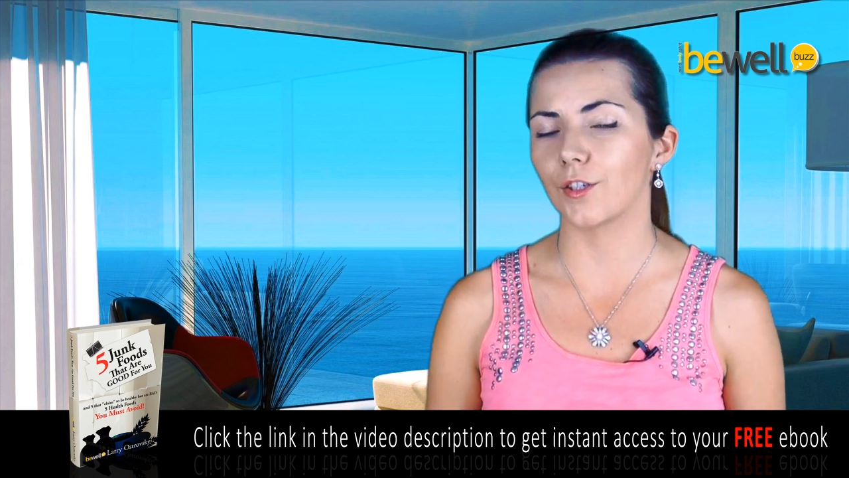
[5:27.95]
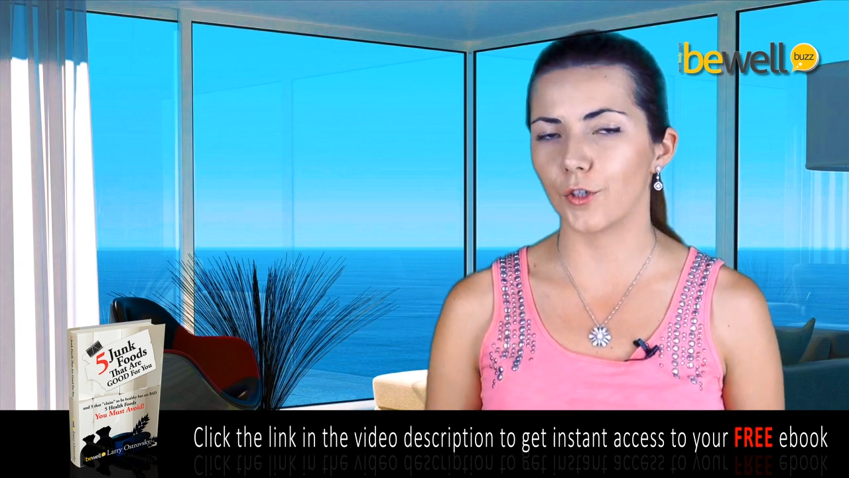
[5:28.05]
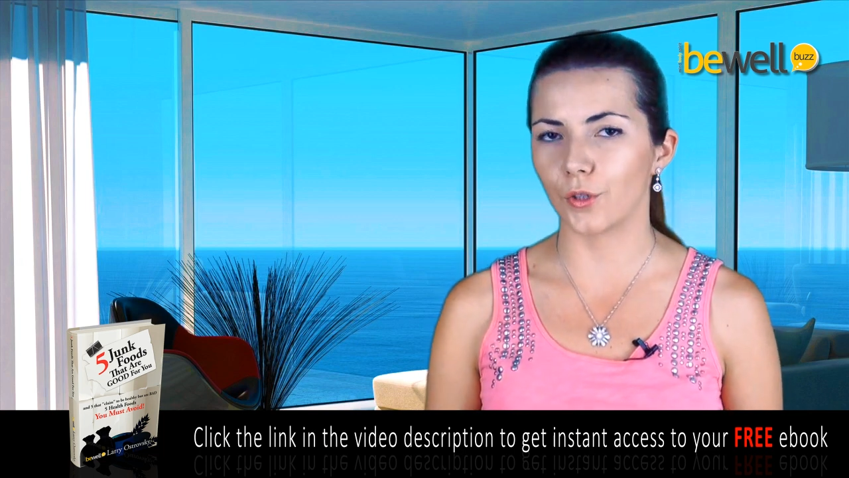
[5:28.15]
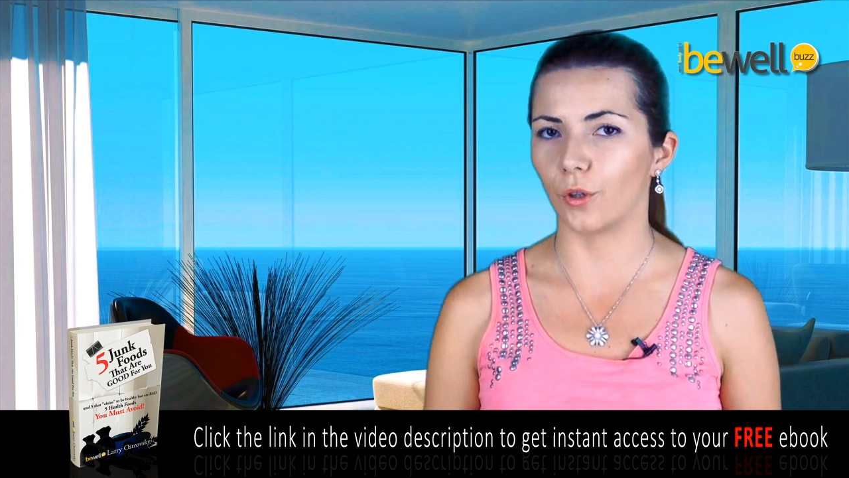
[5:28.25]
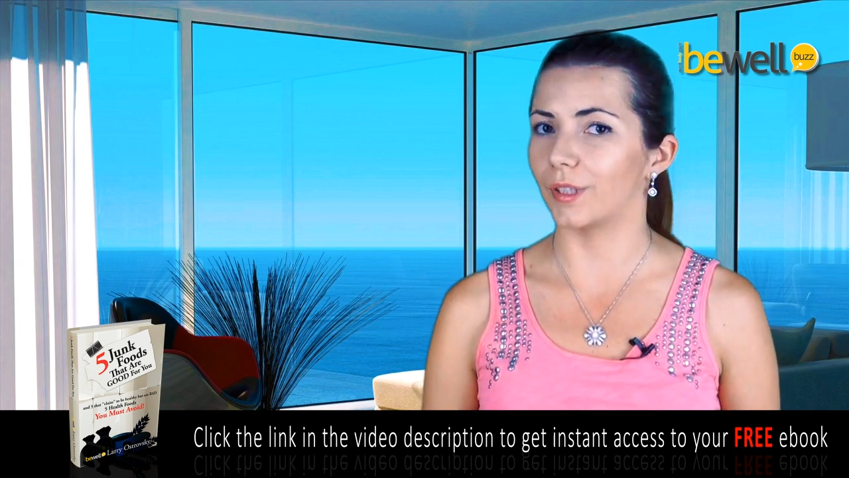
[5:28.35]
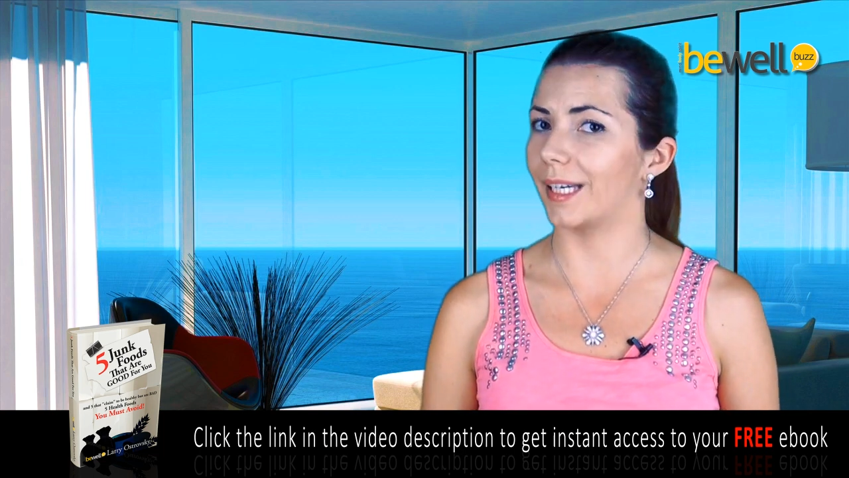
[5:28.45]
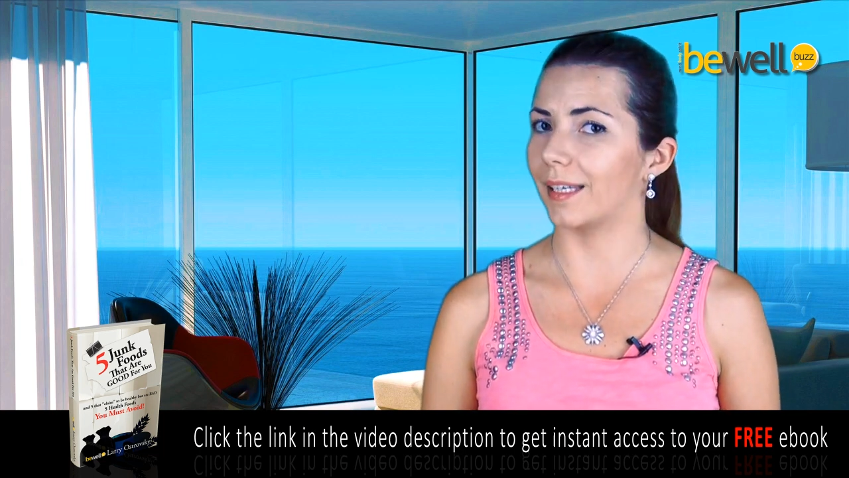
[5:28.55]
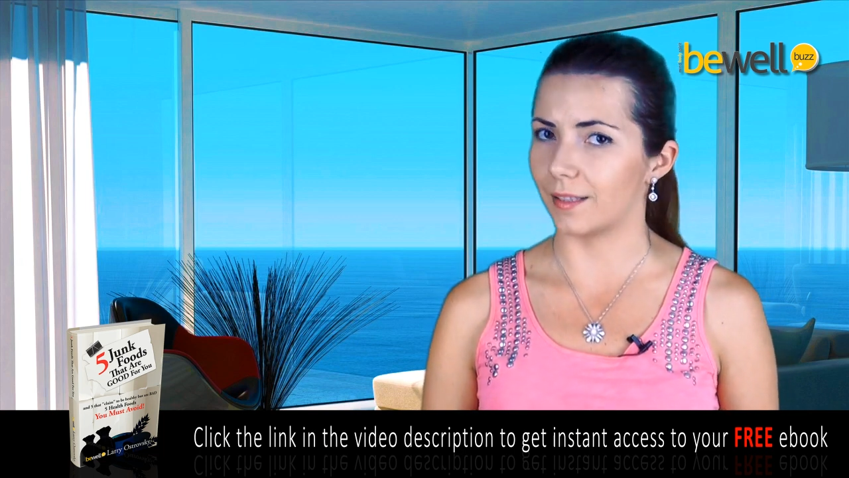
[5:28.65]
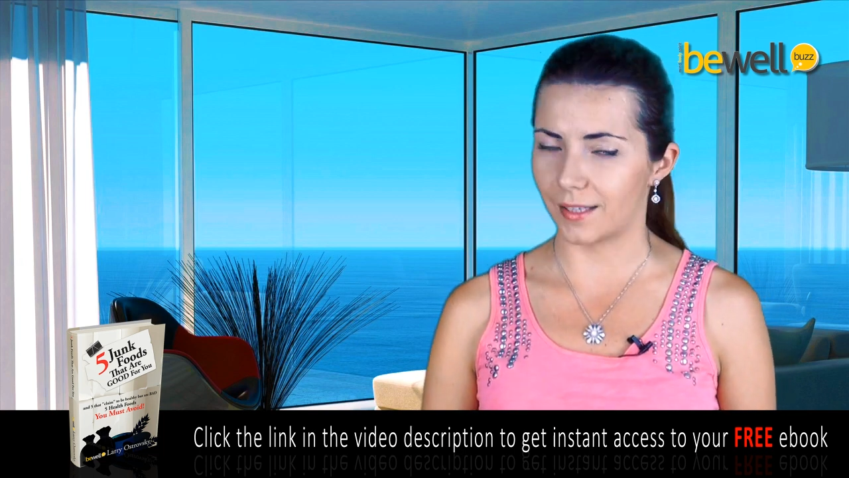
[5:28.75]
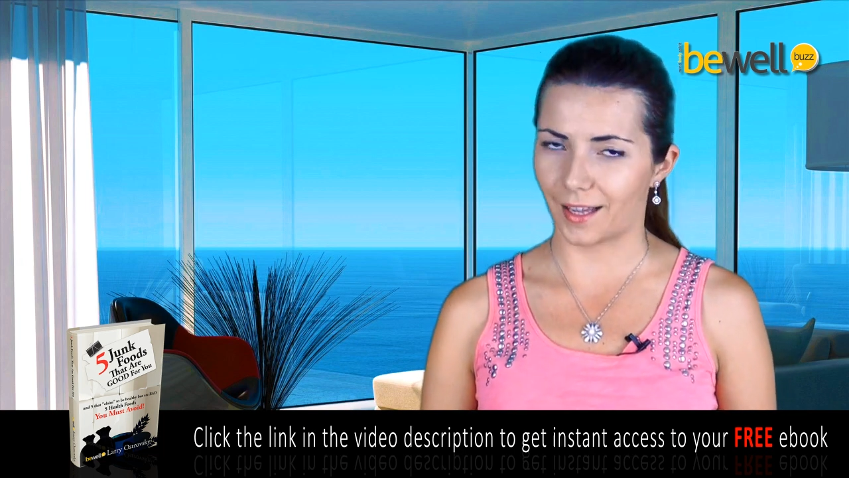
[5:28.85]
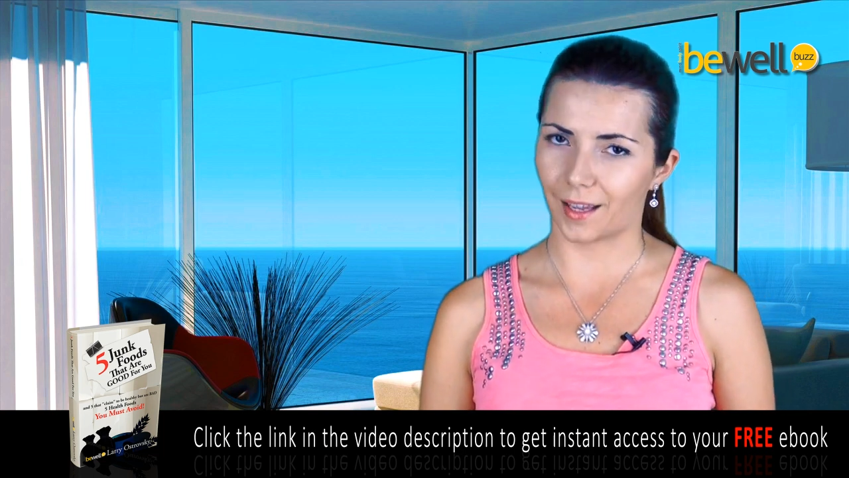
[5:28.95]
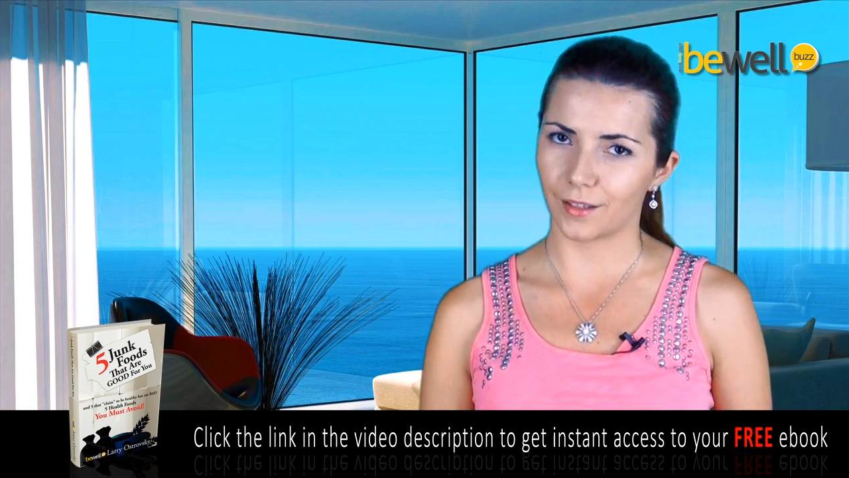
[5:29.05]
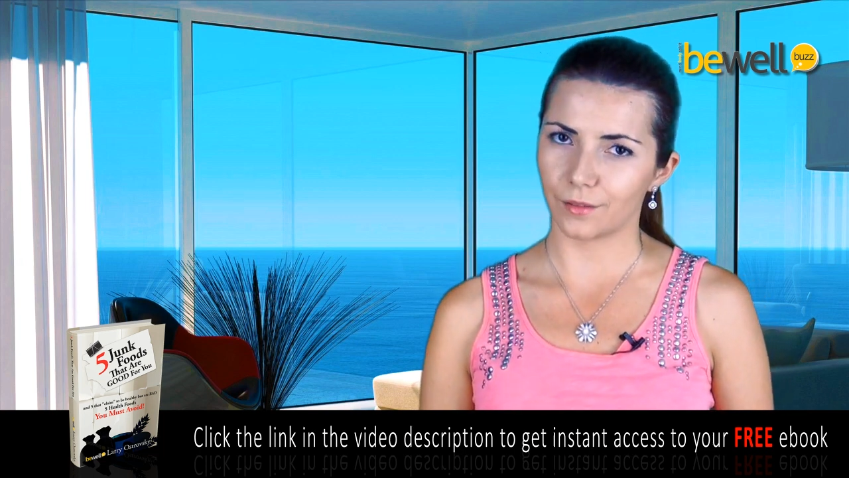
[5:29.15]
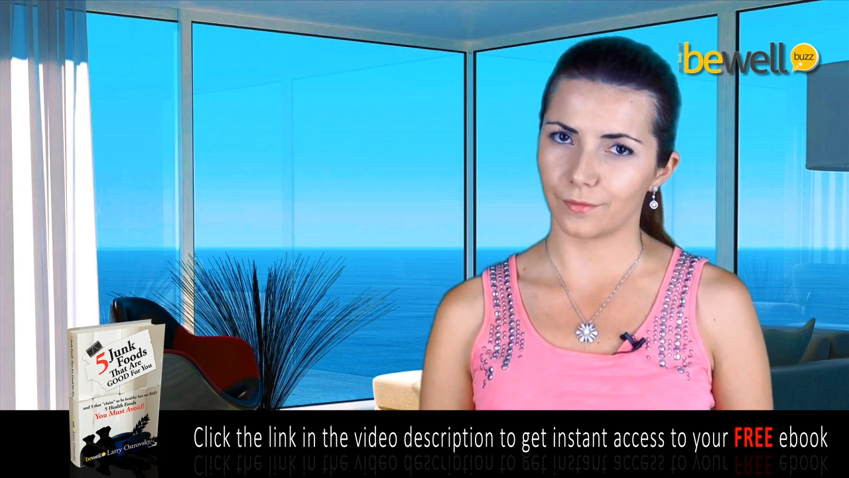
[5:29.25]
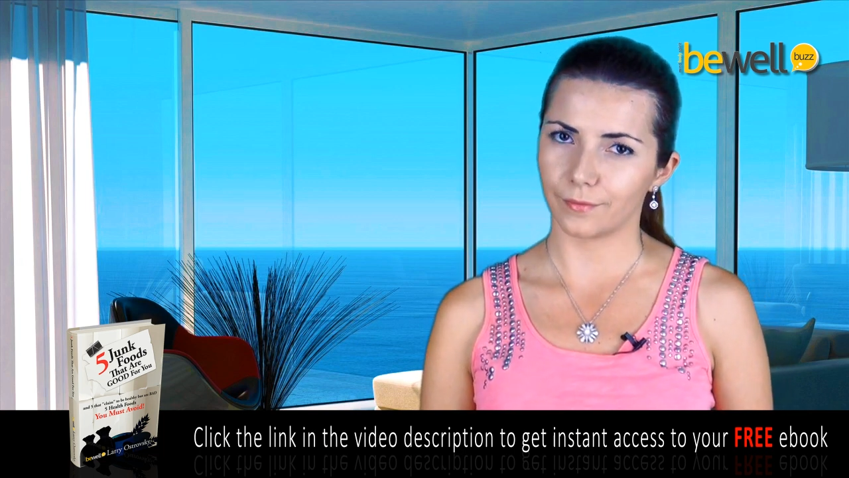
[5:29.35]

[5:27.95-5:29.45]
sea salt instead.